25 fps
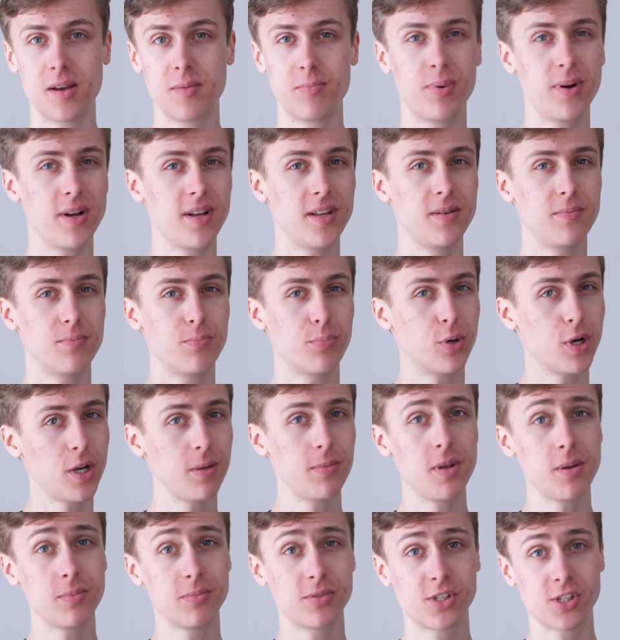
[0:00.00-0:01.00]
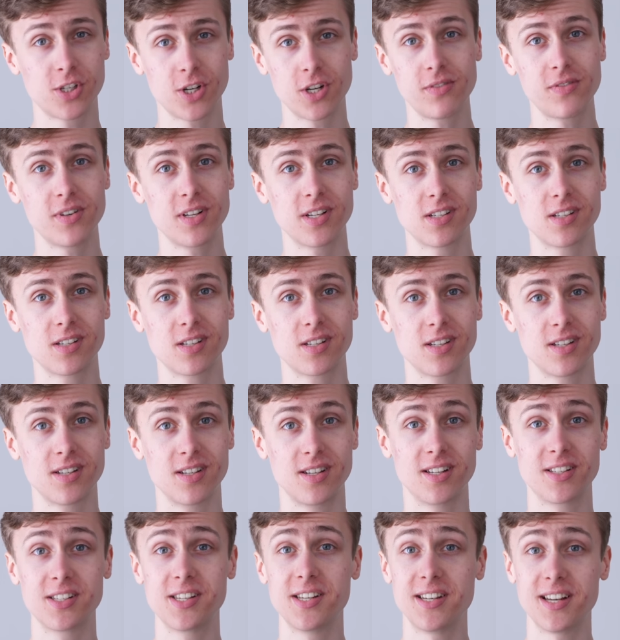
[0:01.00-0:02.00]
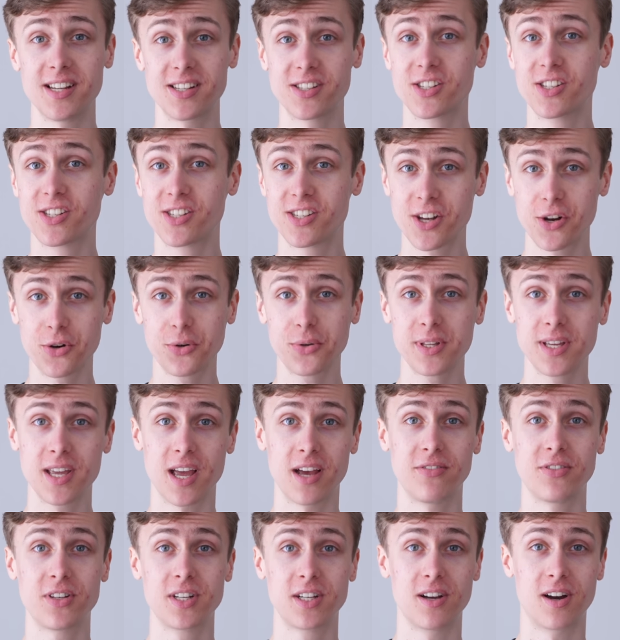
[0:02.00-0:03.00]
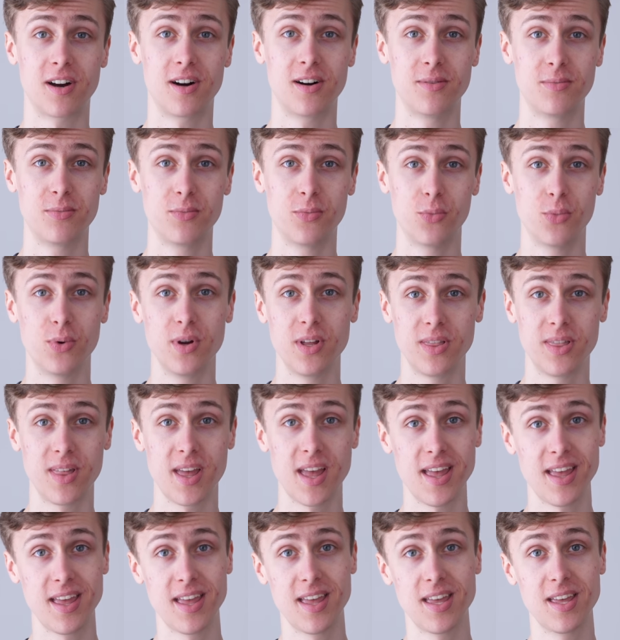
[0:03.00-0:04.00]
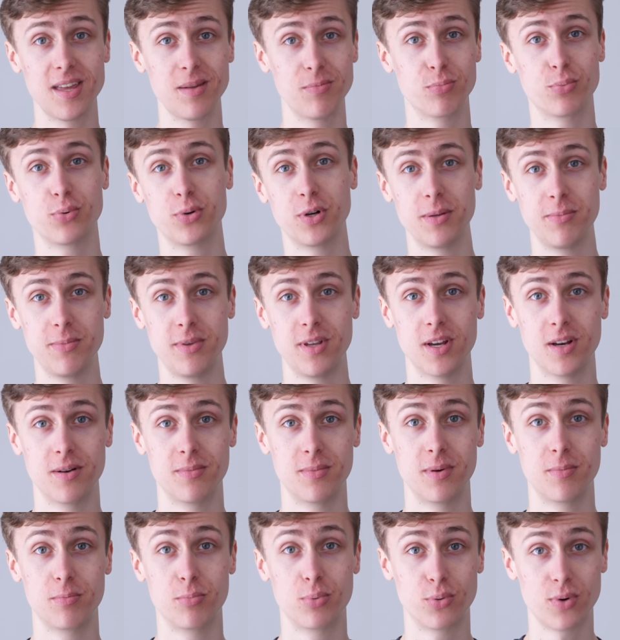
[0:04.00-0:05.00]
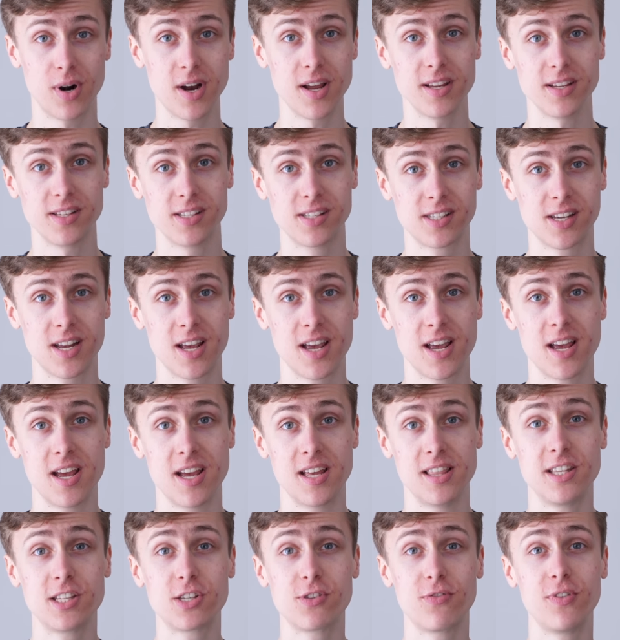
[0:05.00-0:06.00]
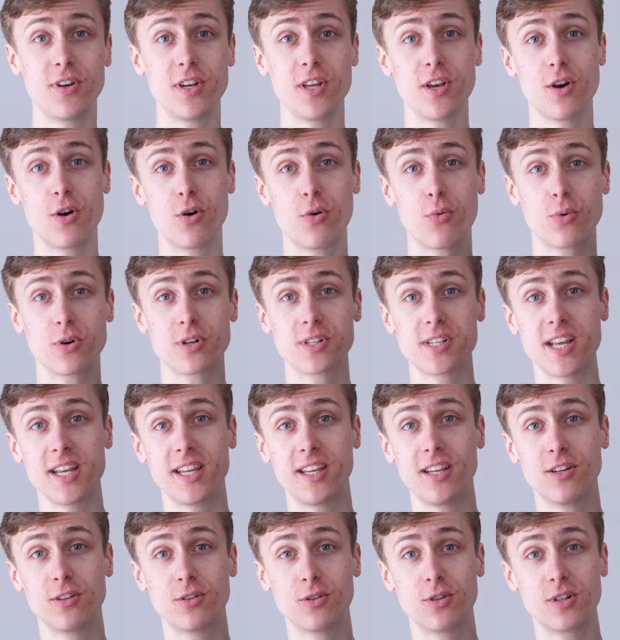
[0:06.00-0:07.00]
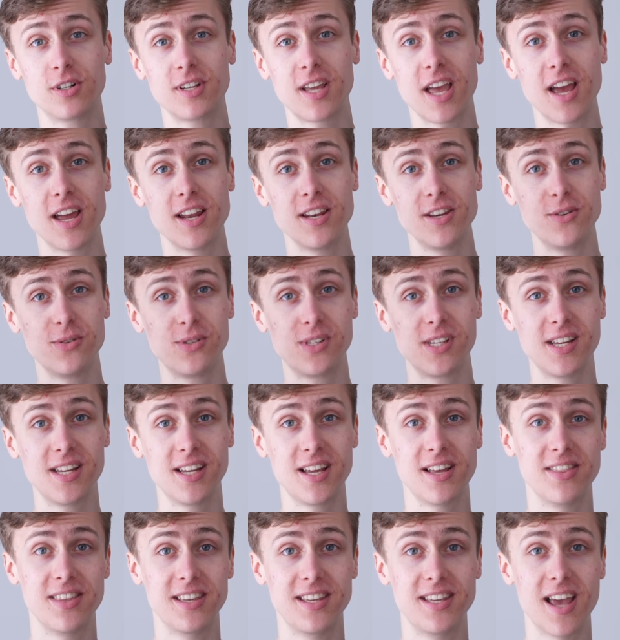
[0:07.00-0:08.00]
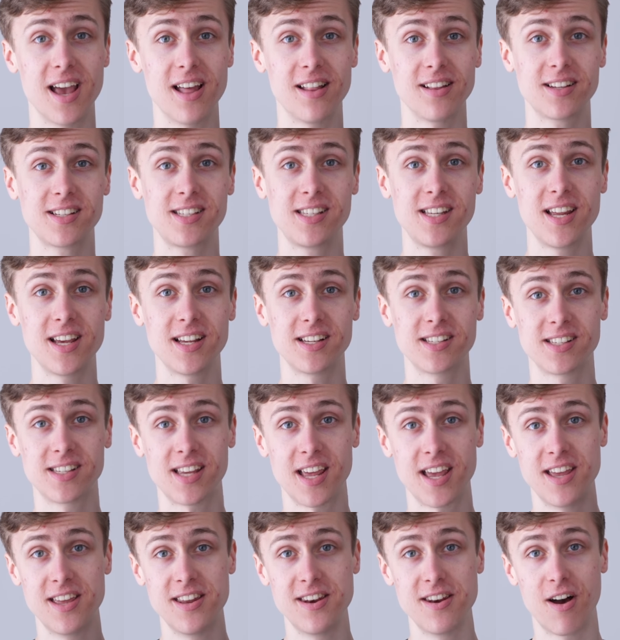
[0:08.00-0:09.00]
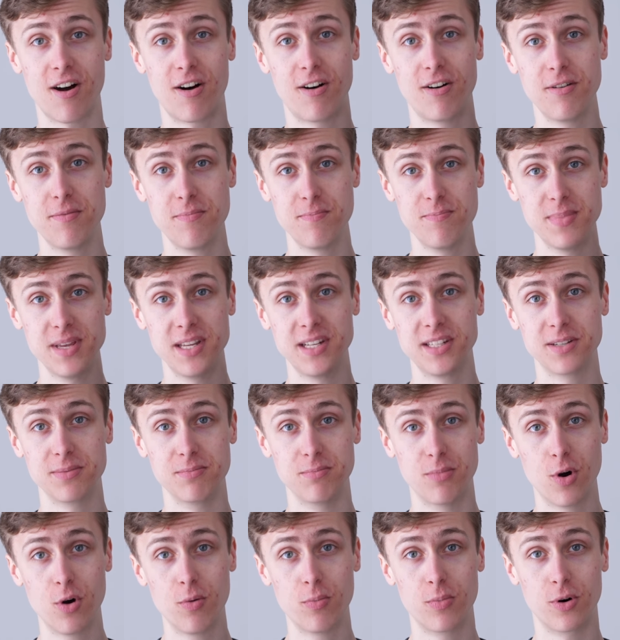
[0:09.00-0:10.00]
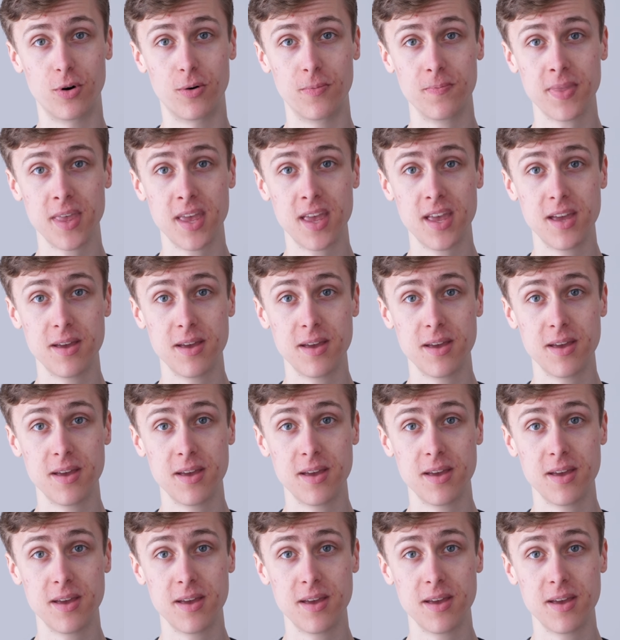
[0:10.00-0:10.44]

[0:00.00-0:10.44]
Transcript: But premium service doesn't necessarily have to come with a premium price. In this video, we're taking a look at using the Galaxy S10 on Mint Mobile.